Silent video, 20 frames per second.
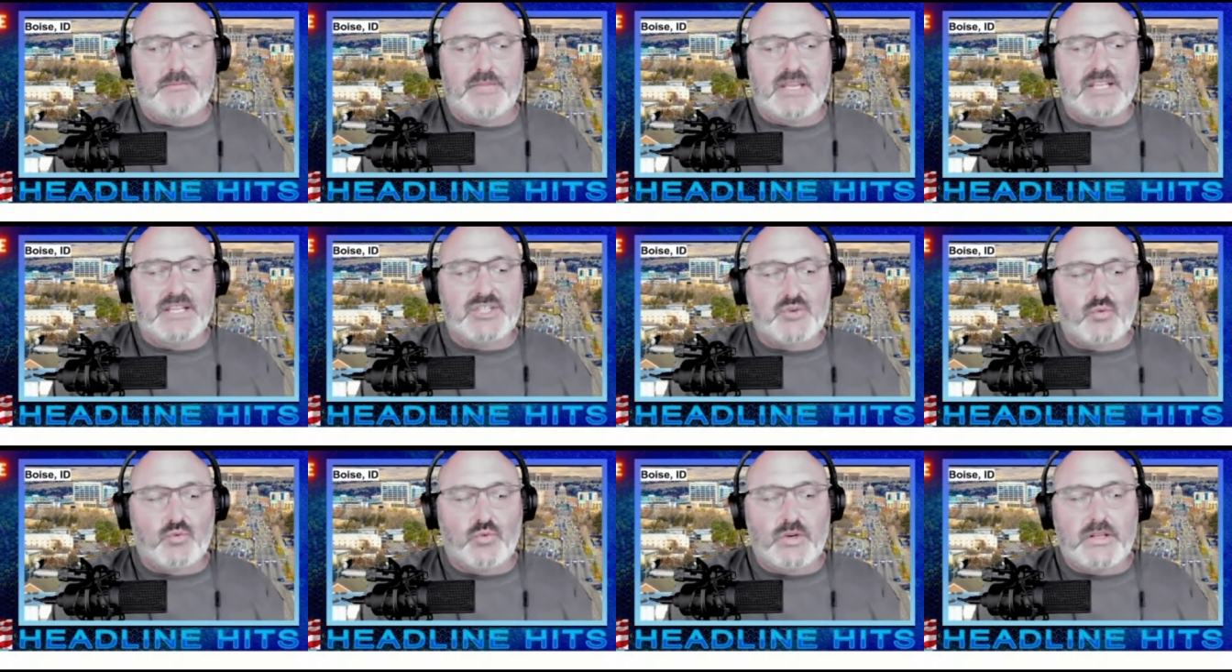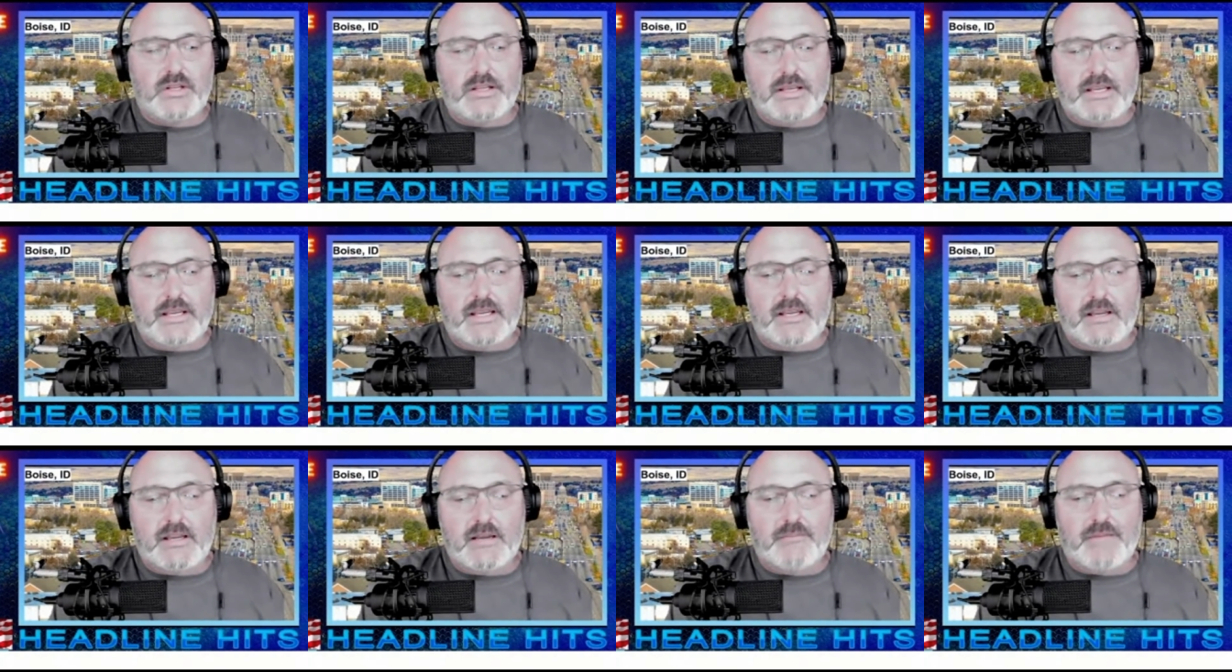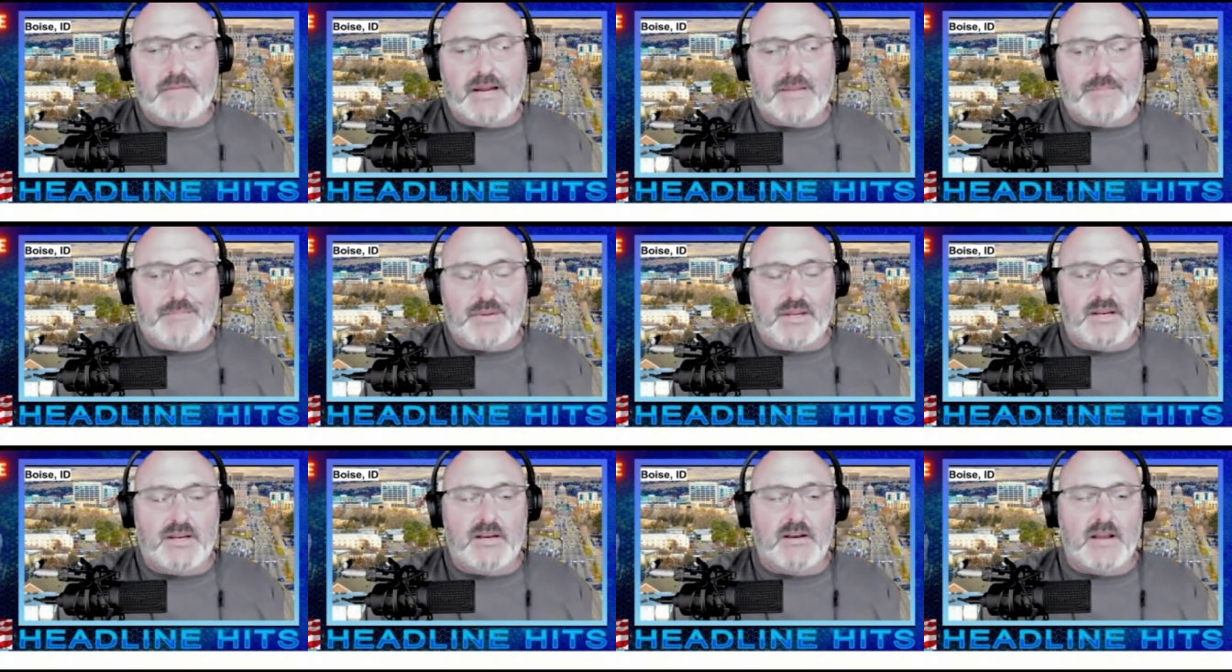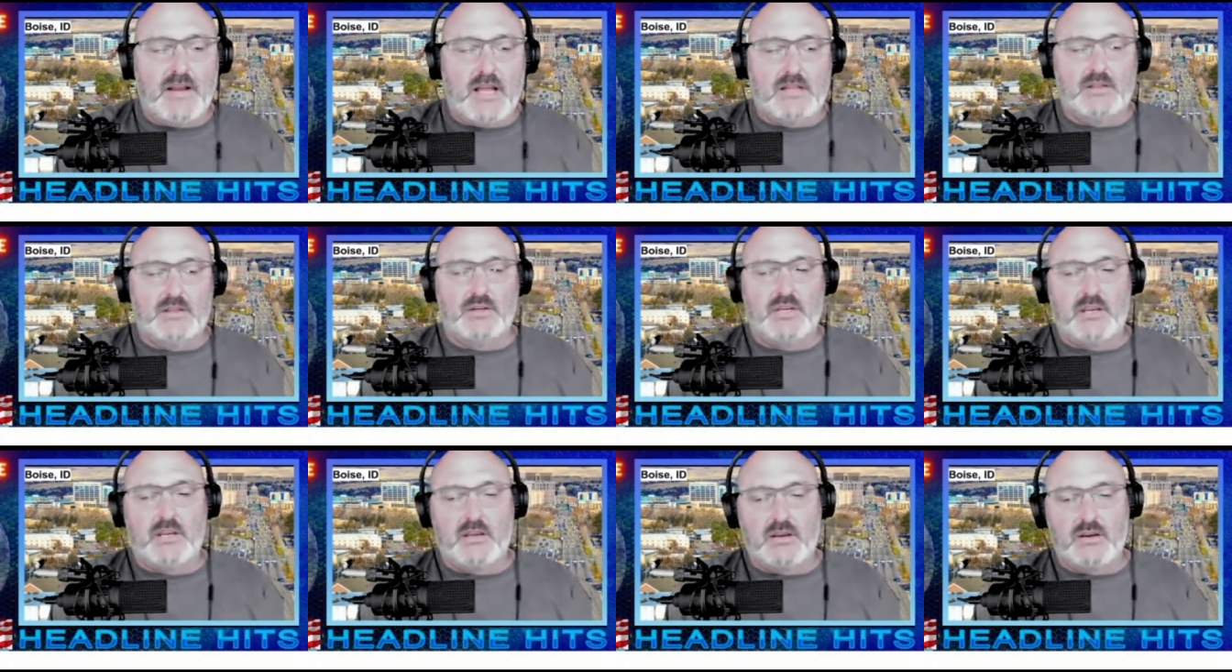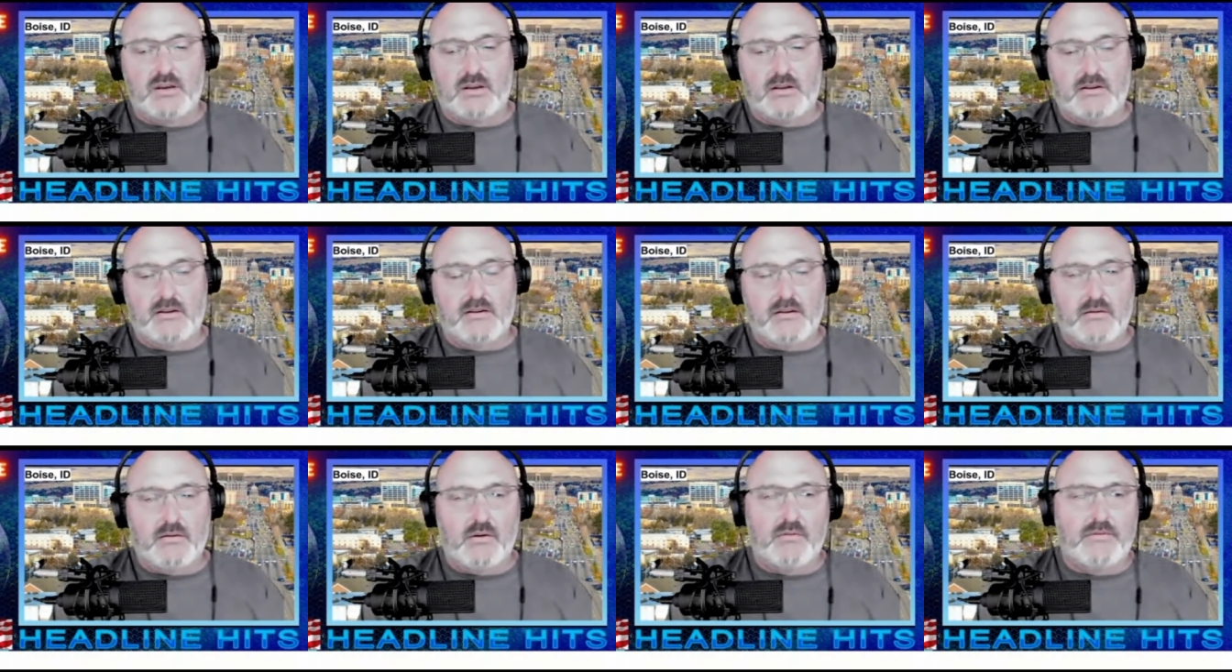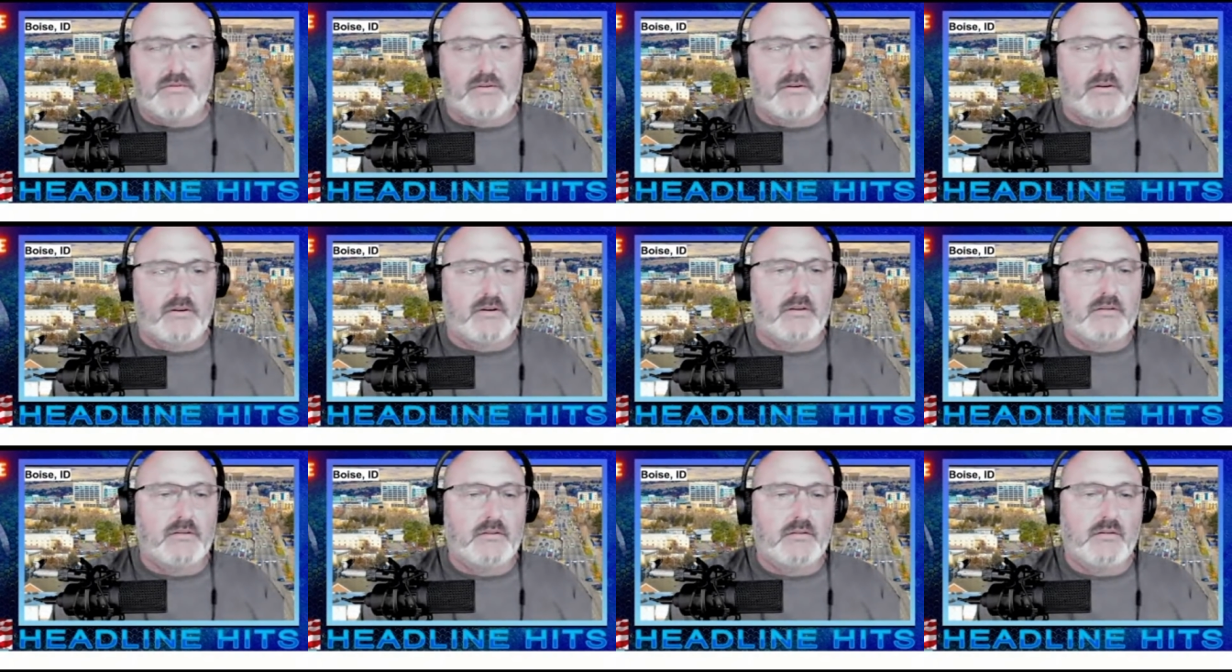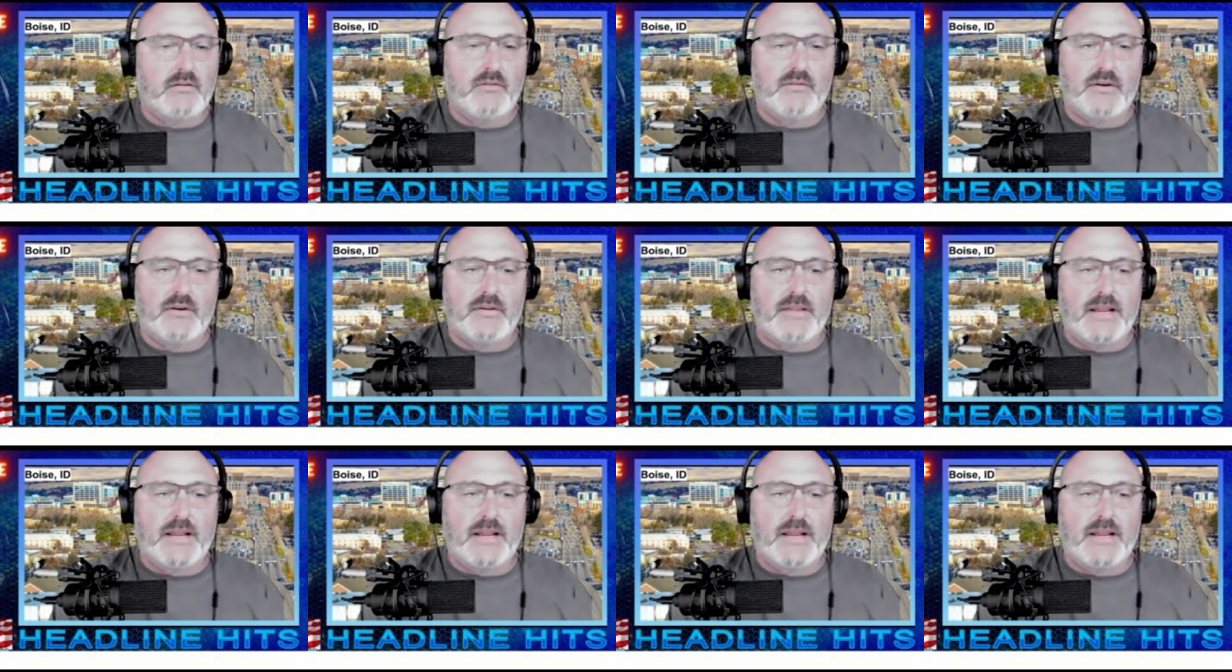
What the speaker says: It's really, in my opinion, not looking good over in